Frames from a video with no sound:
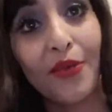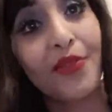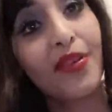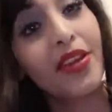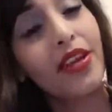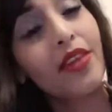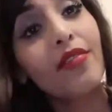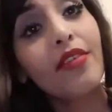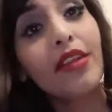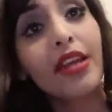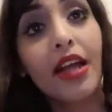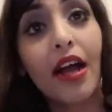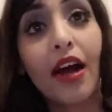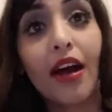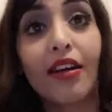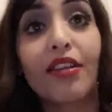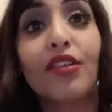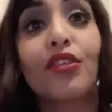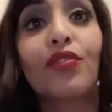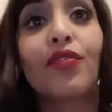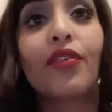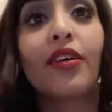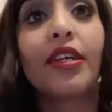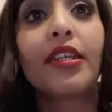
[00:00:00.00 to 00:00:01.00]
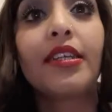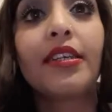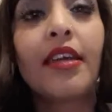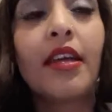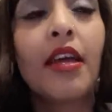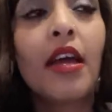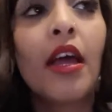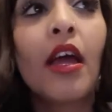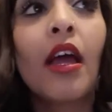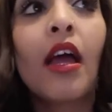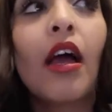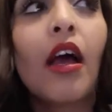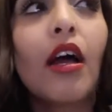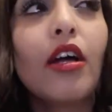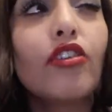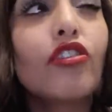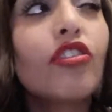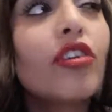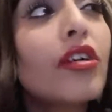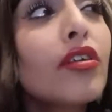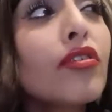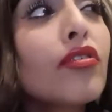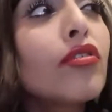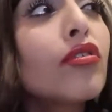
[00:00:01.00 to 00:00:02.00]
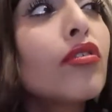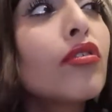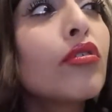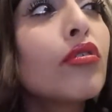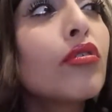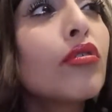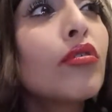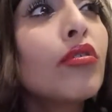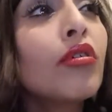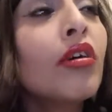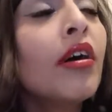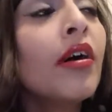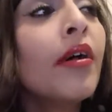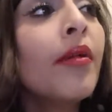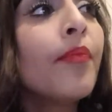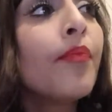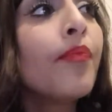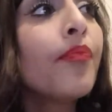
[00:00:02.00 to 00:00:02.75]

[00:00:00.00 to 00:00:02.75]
really hard to find a drugstore